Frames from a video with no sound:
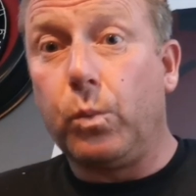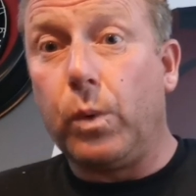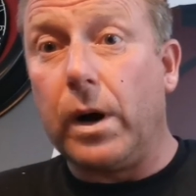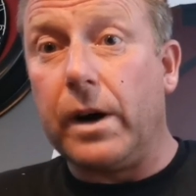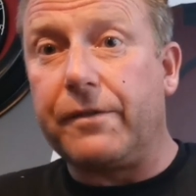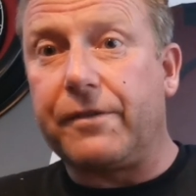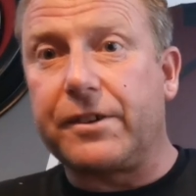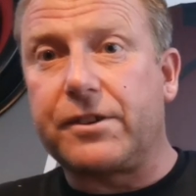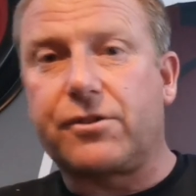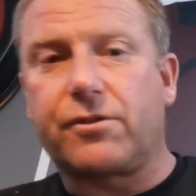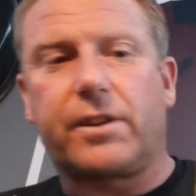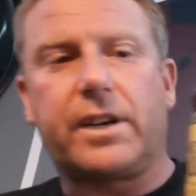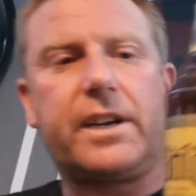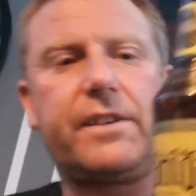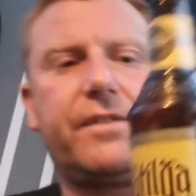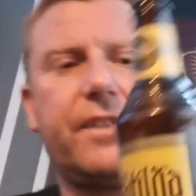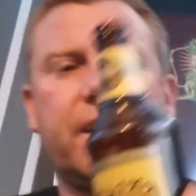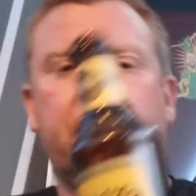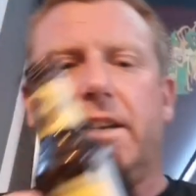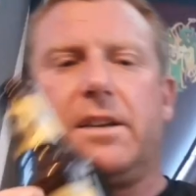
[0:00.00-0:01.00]
worth a try
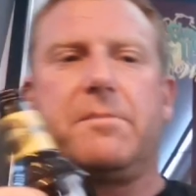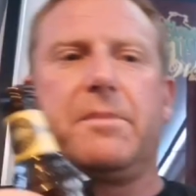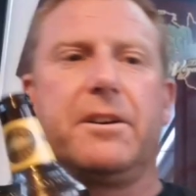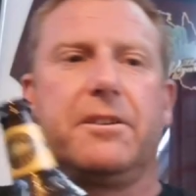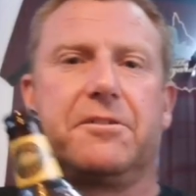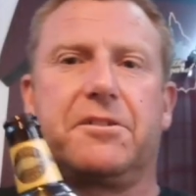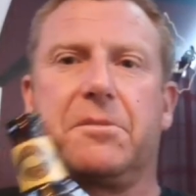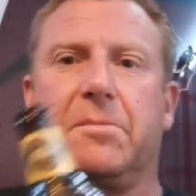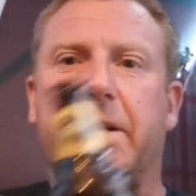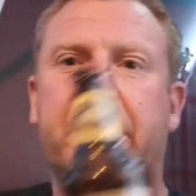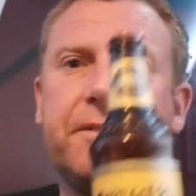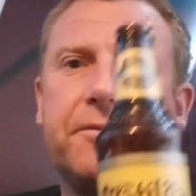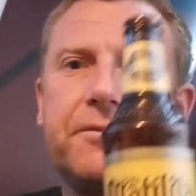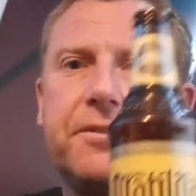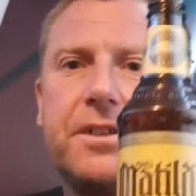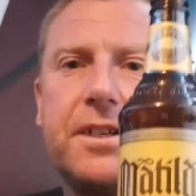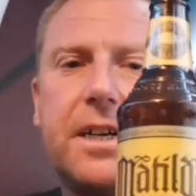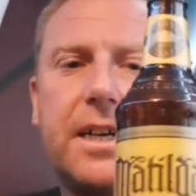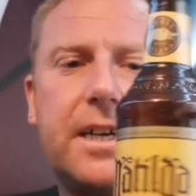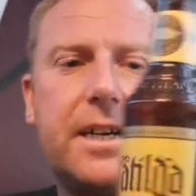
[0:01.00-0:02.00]
if you like your Belgian
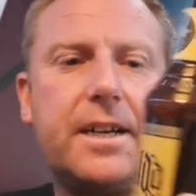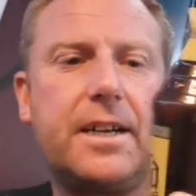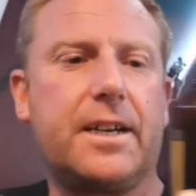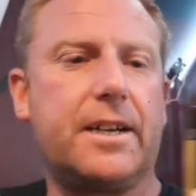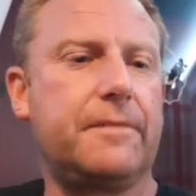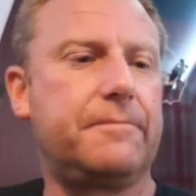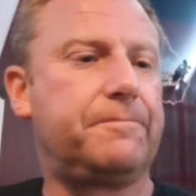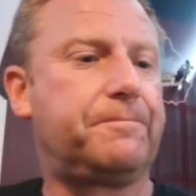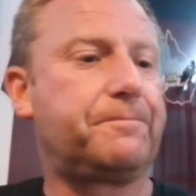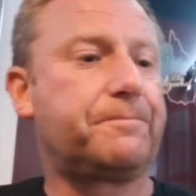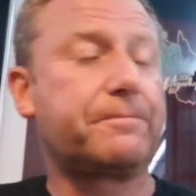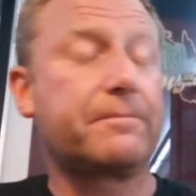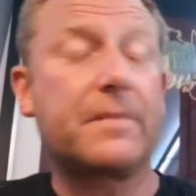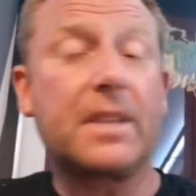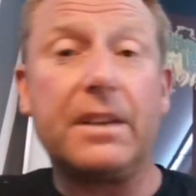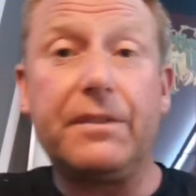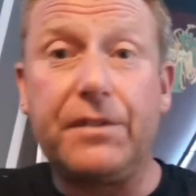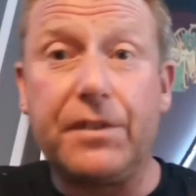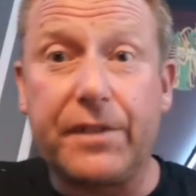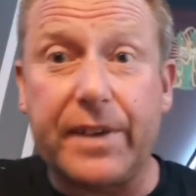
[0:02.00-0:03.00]
ales.
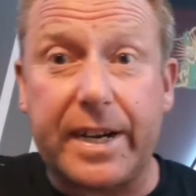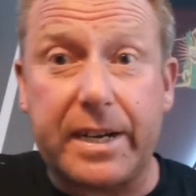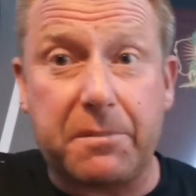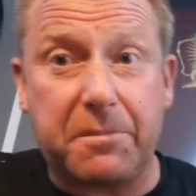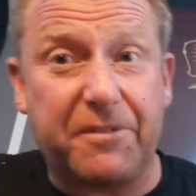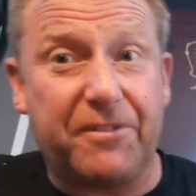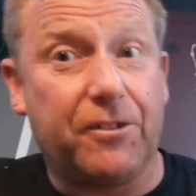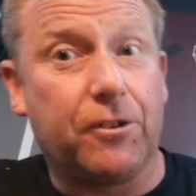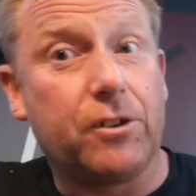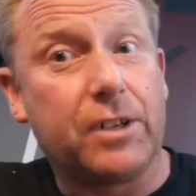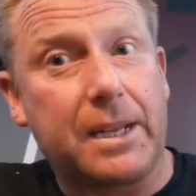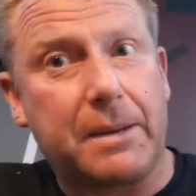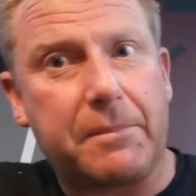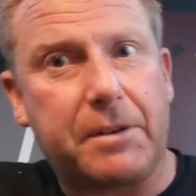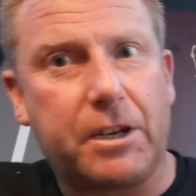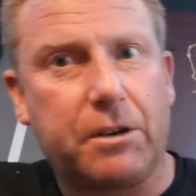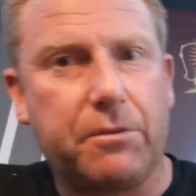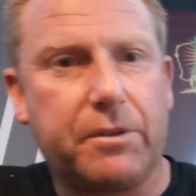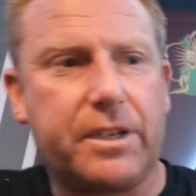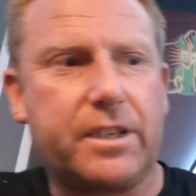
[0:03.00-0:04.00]
If you've had it before, let
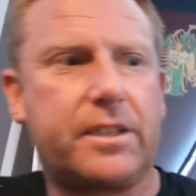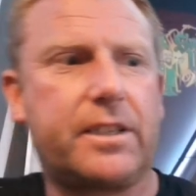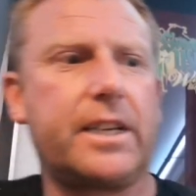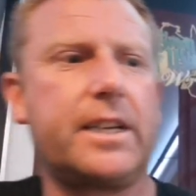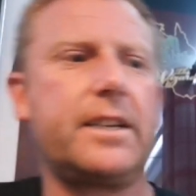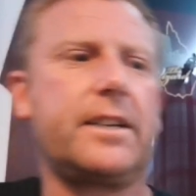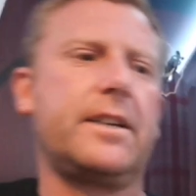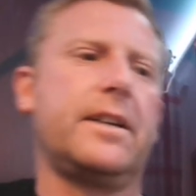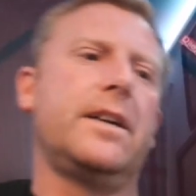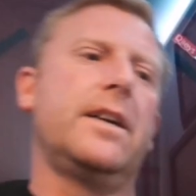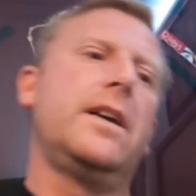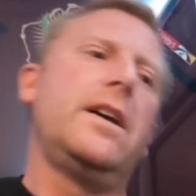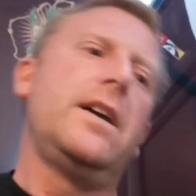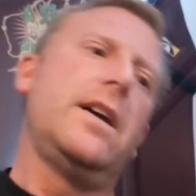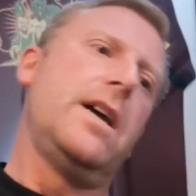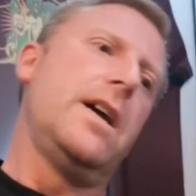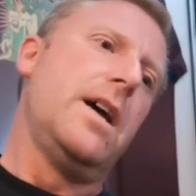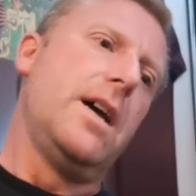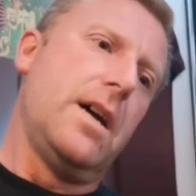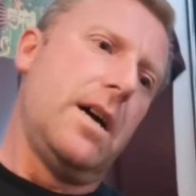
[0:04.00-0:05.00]
me know what you think.
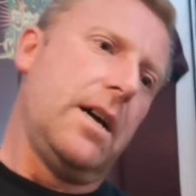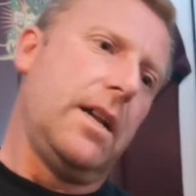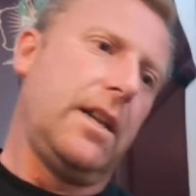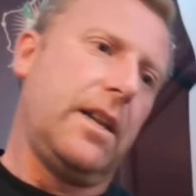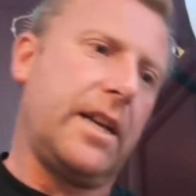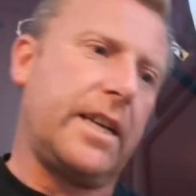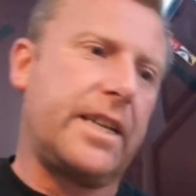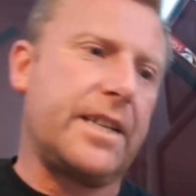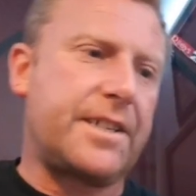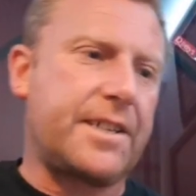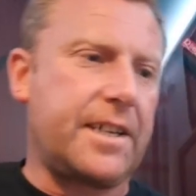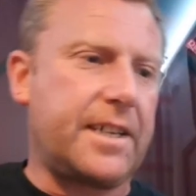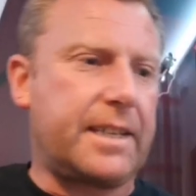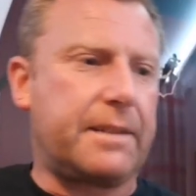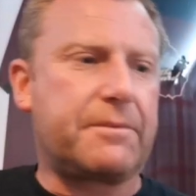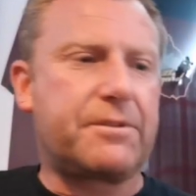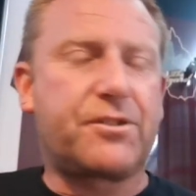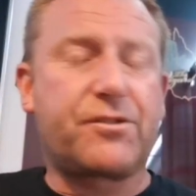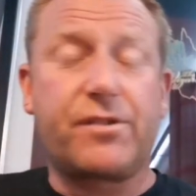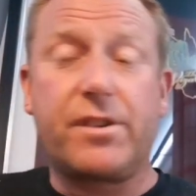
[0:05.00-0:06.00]
Like I say,
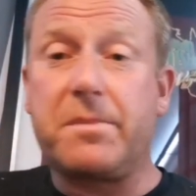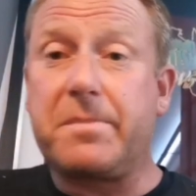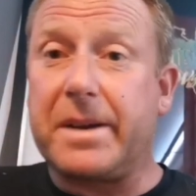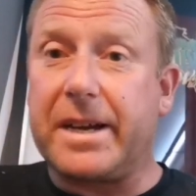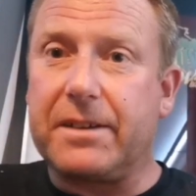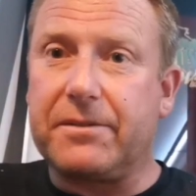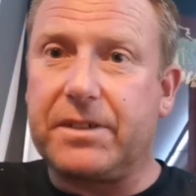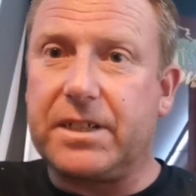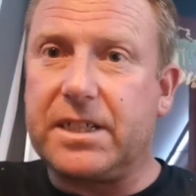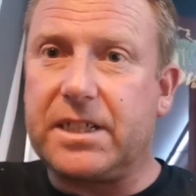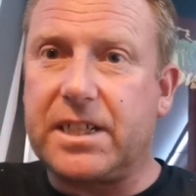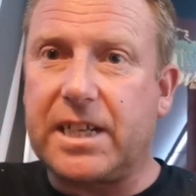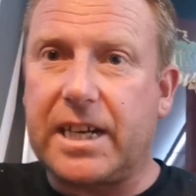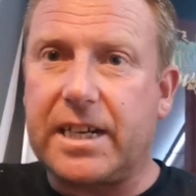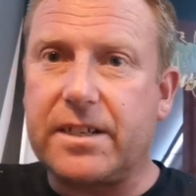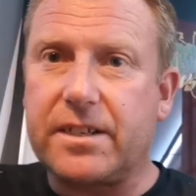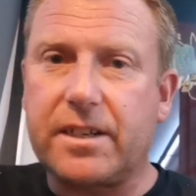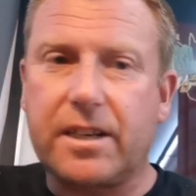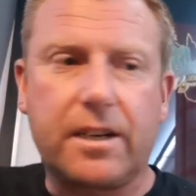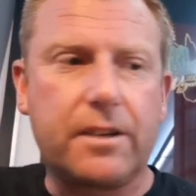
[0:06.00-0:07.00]
that was £3 in
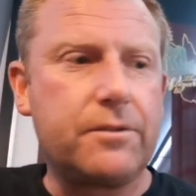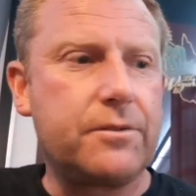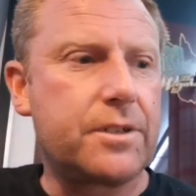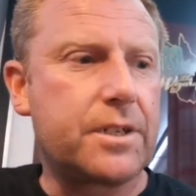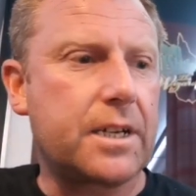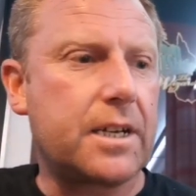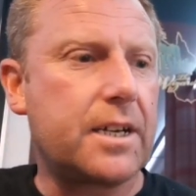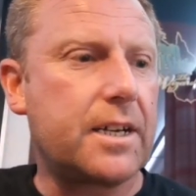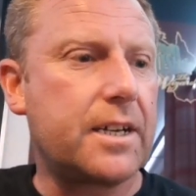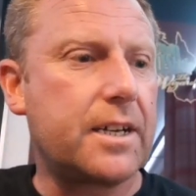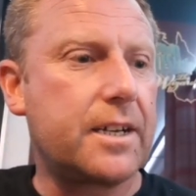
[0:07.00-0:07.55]
Tesco's.